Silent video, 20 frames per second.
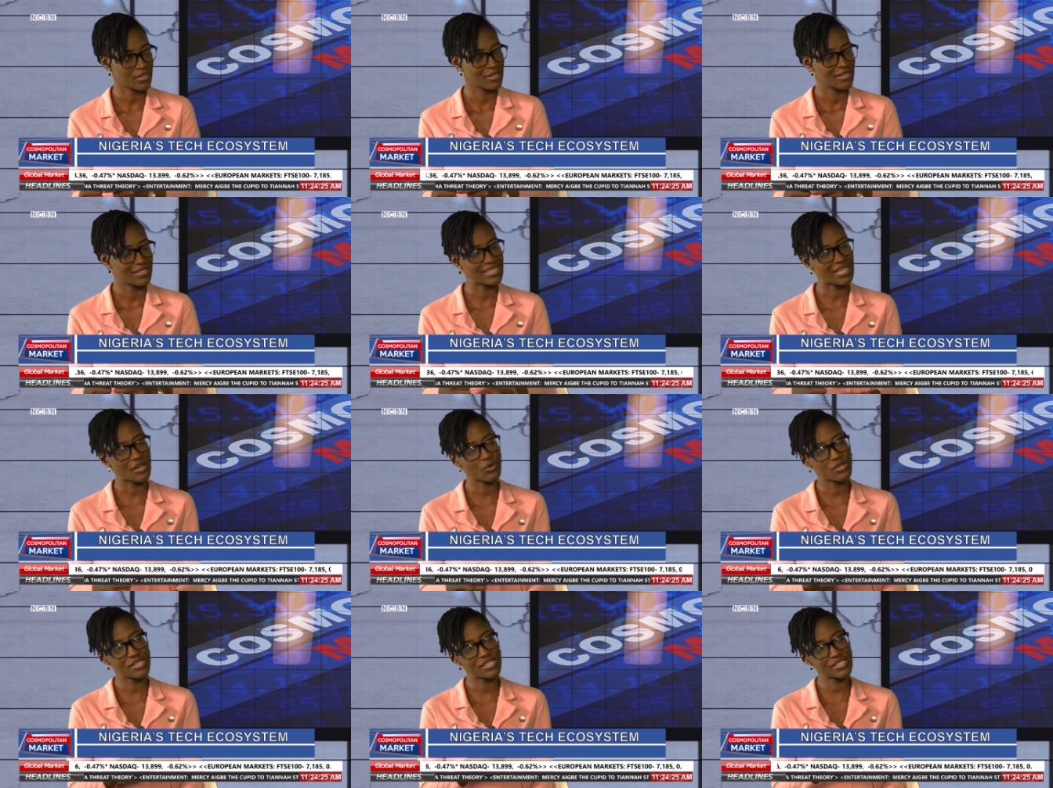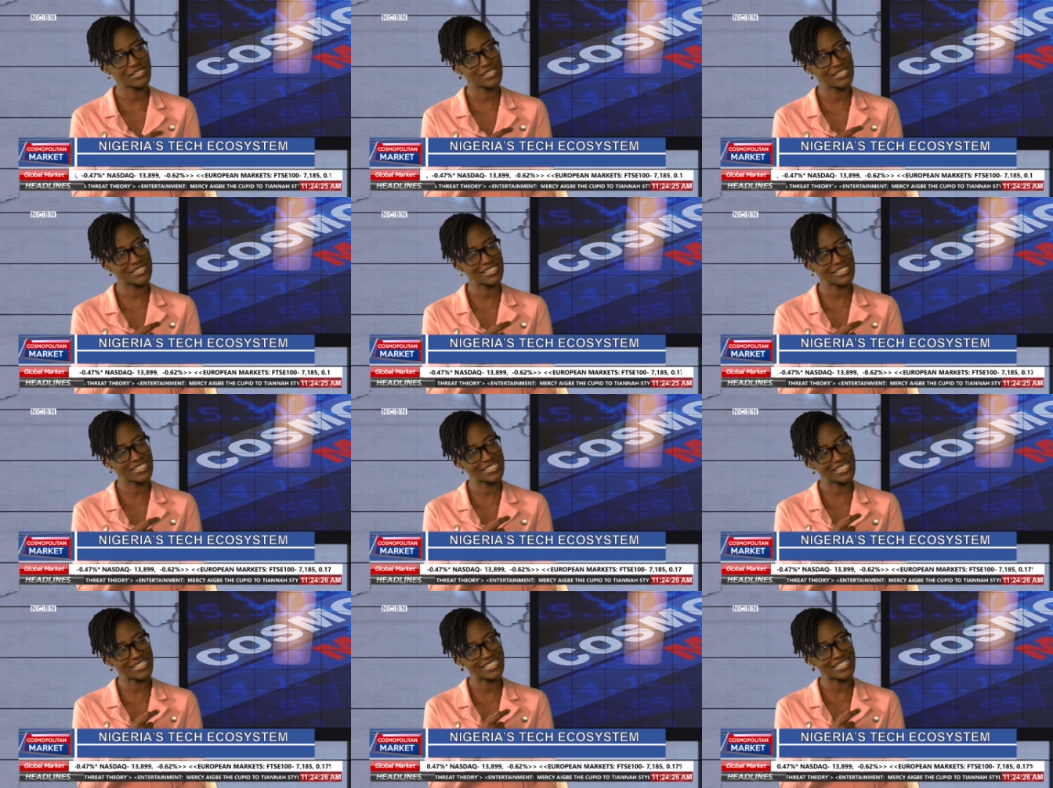Now, is
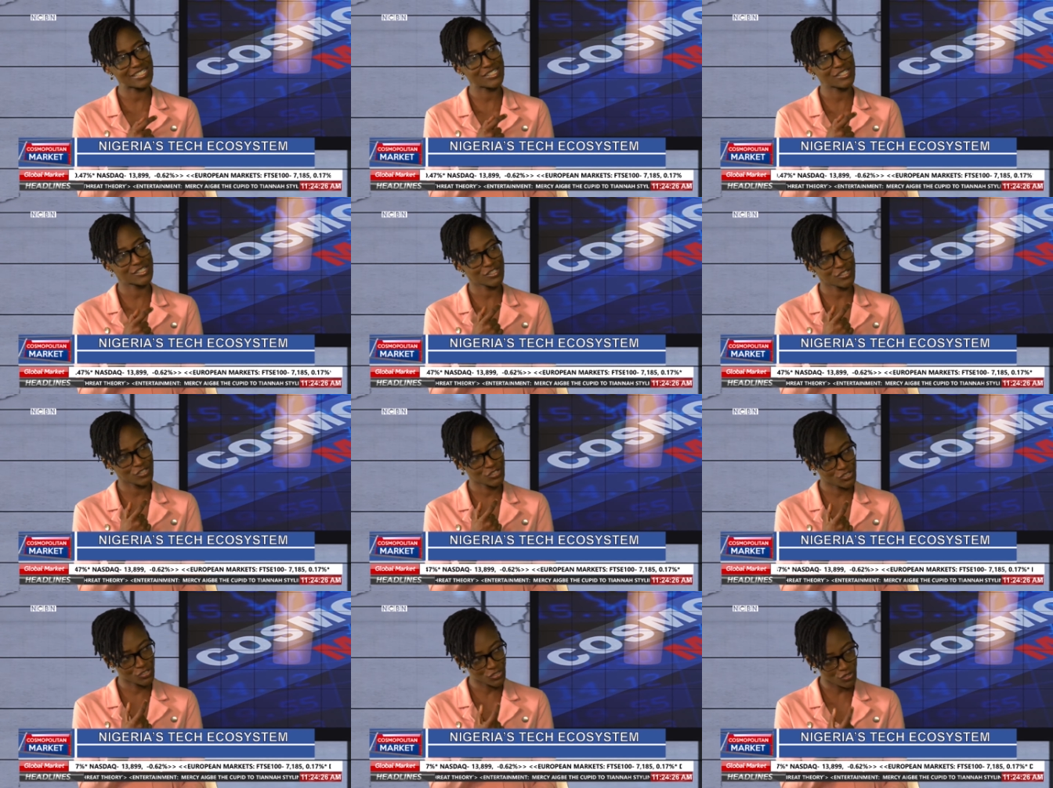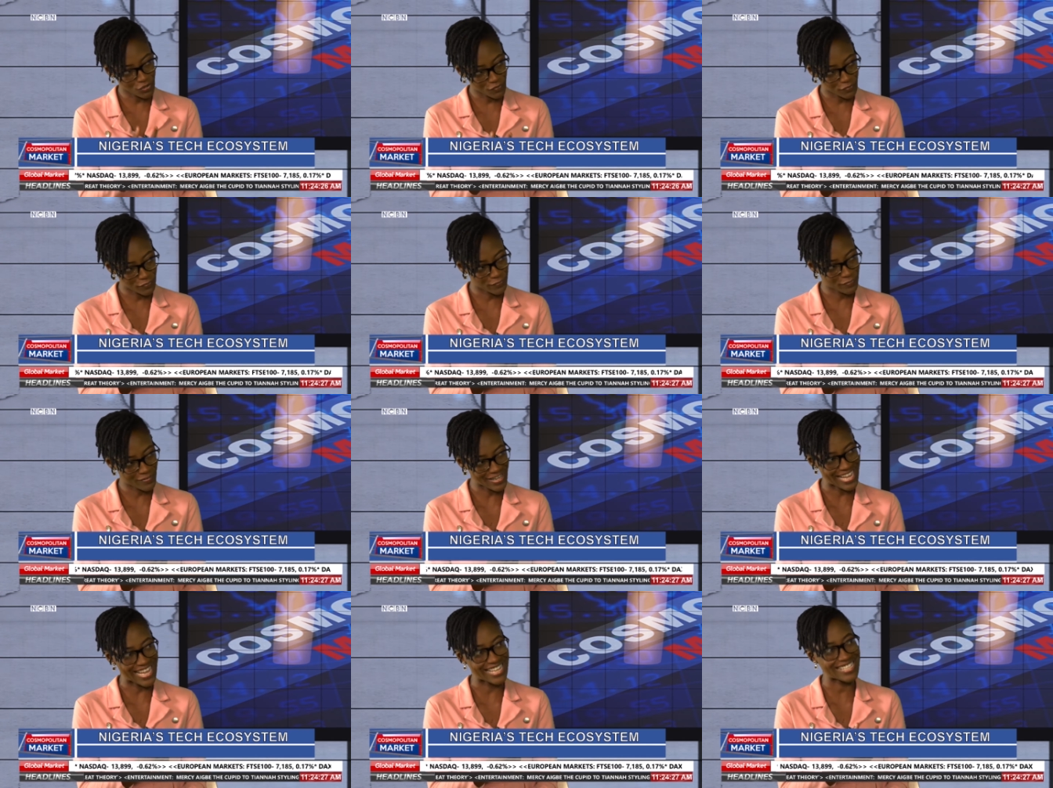it a
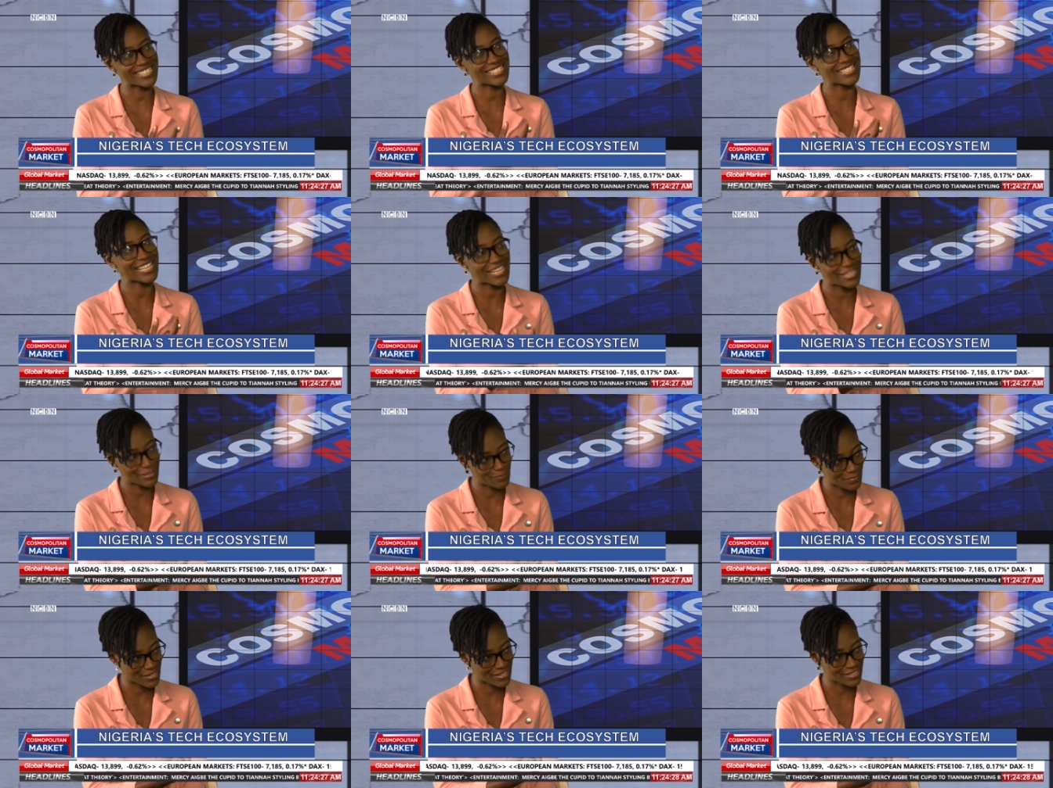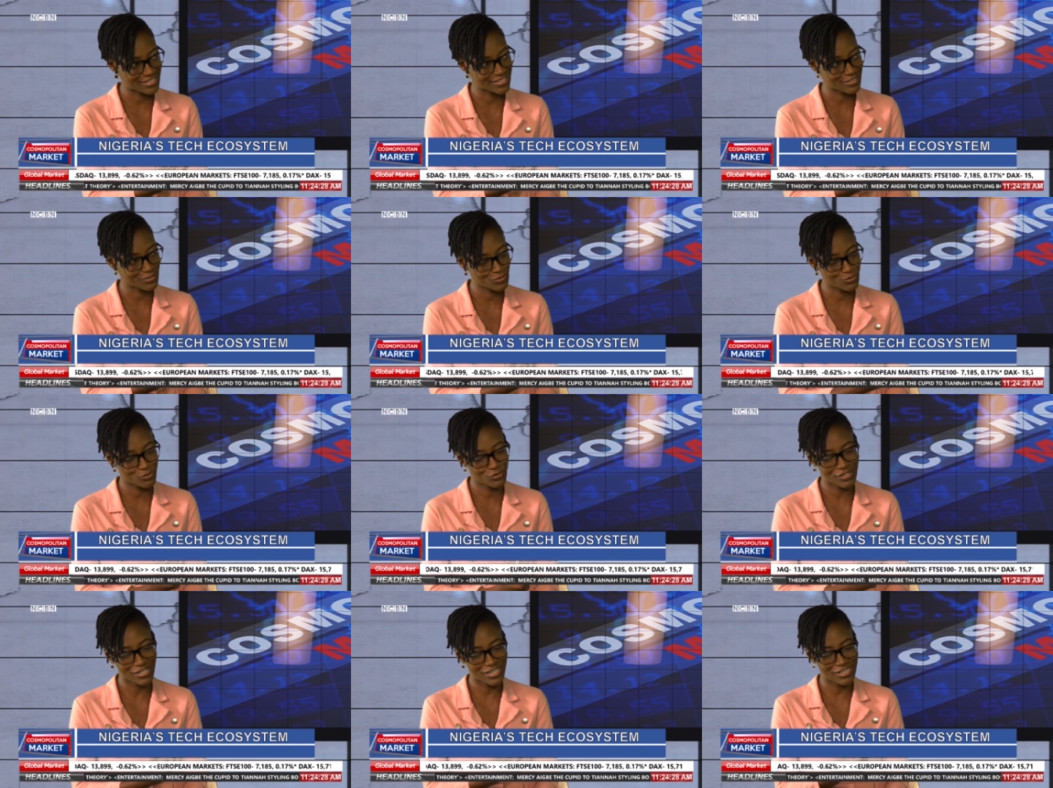tough assignment? You
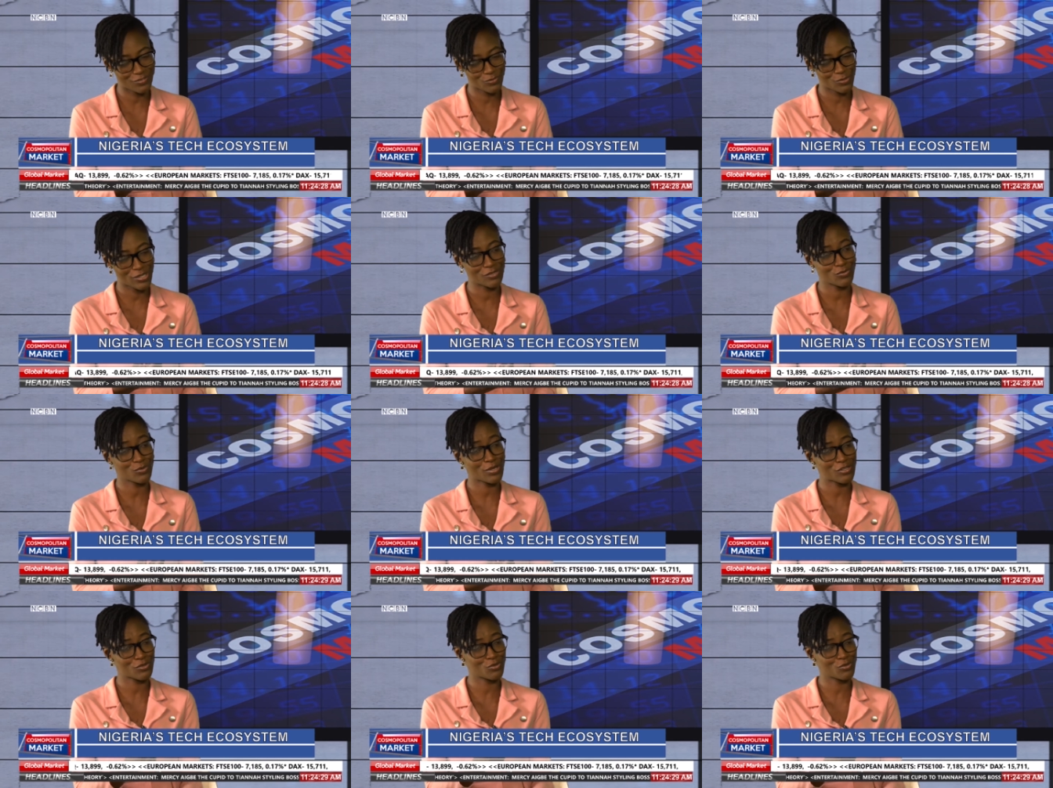know that when you